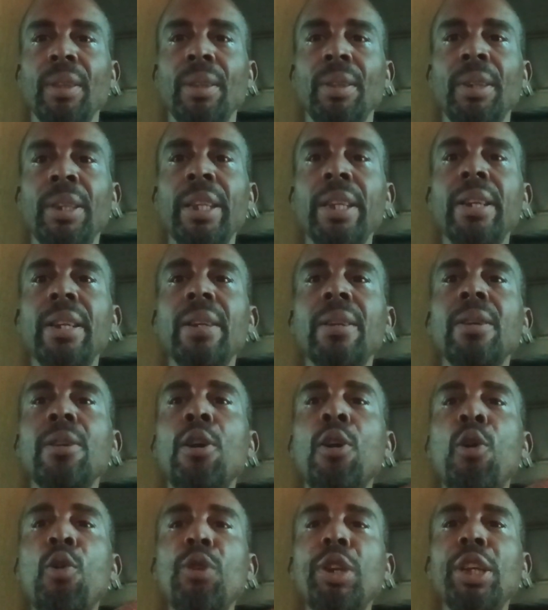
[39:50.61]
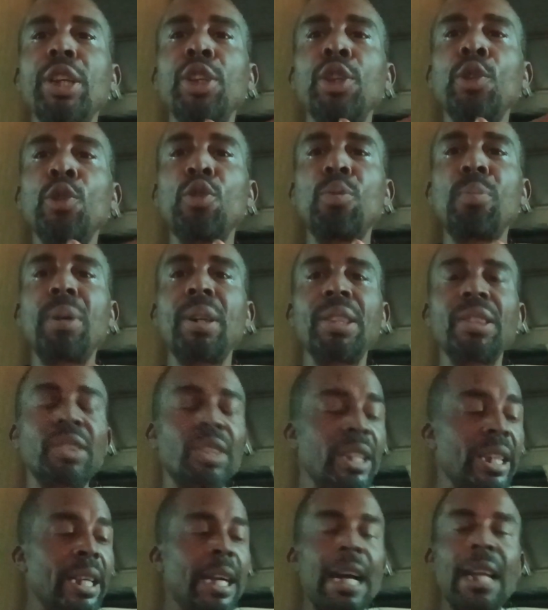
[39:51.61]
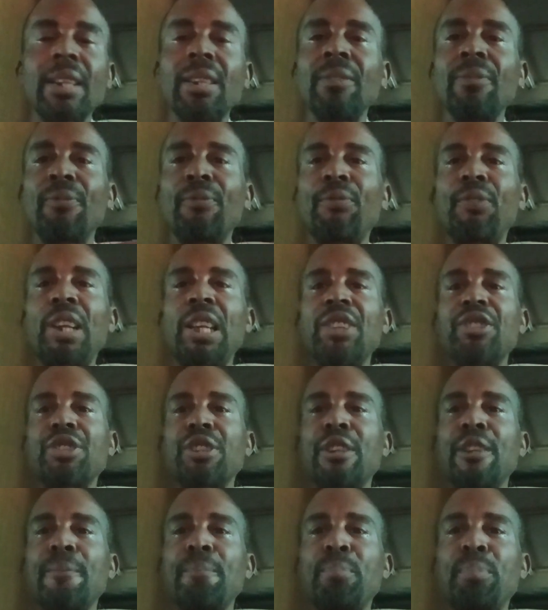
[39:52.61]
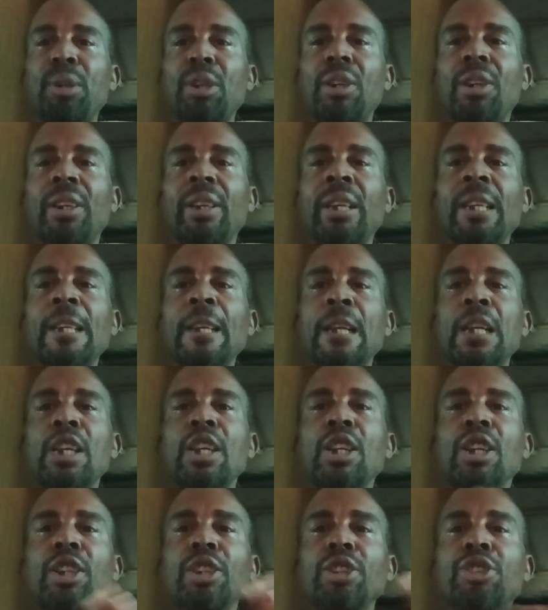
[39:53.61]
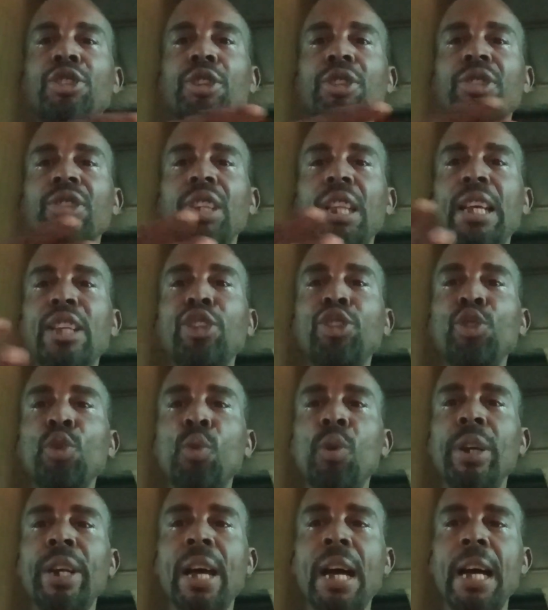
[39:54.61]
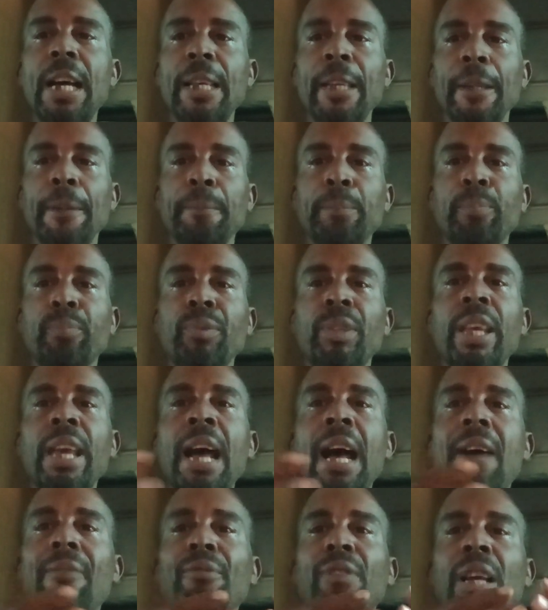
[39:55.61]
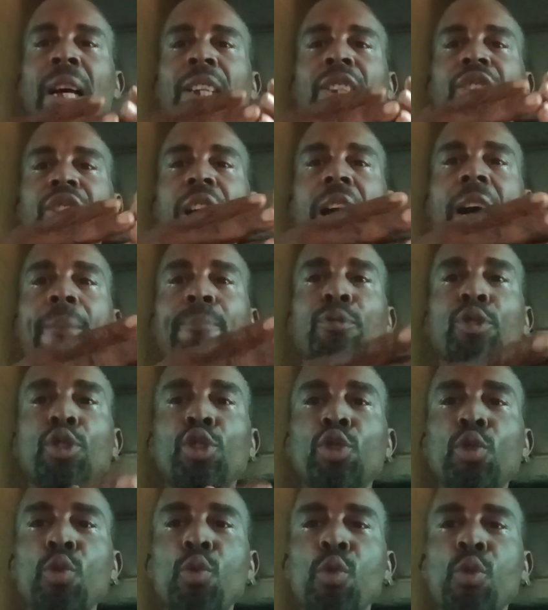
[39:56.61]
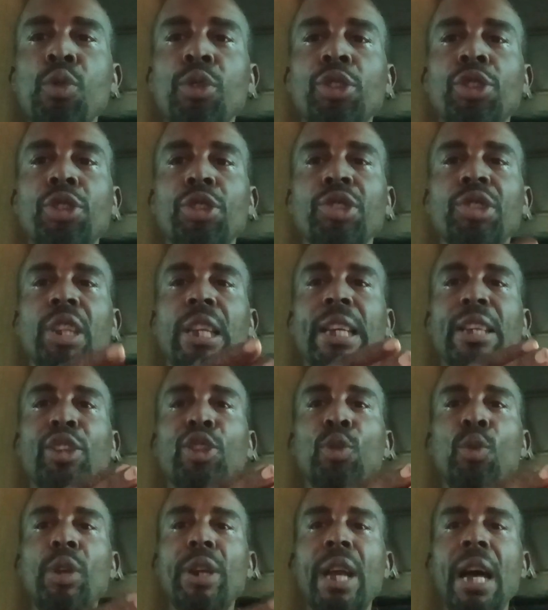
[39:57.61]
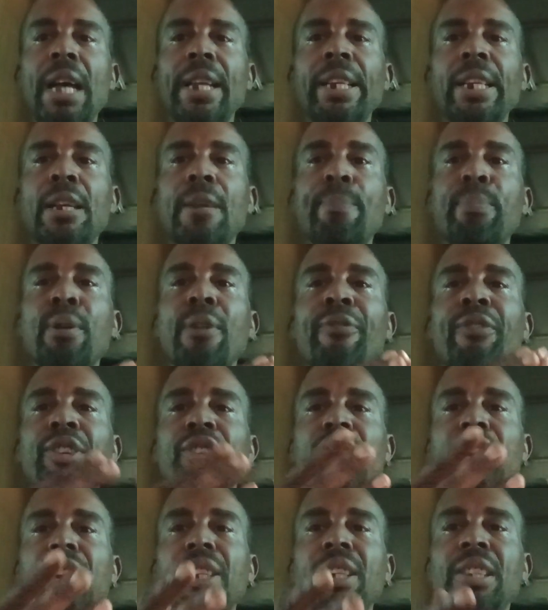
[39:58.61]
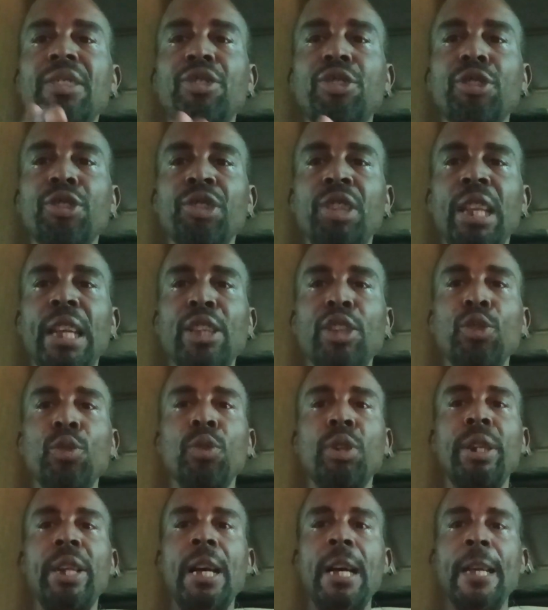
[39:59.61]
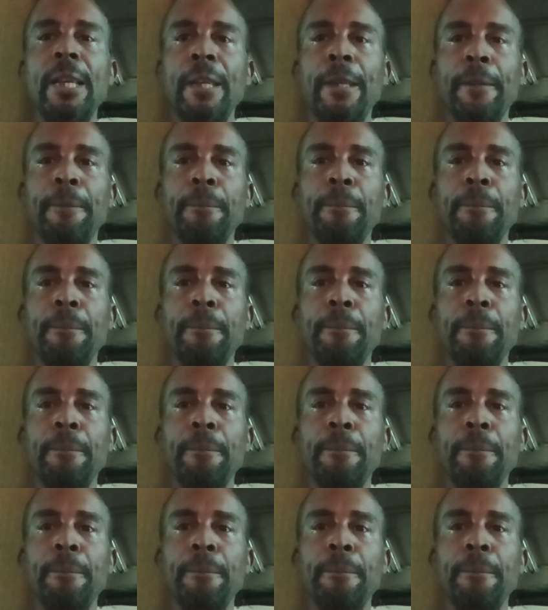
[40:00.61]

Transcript: They're only humans. They got flesh and blood just like you and I. They have a job to do just like you and I. They're professionals just like you and I.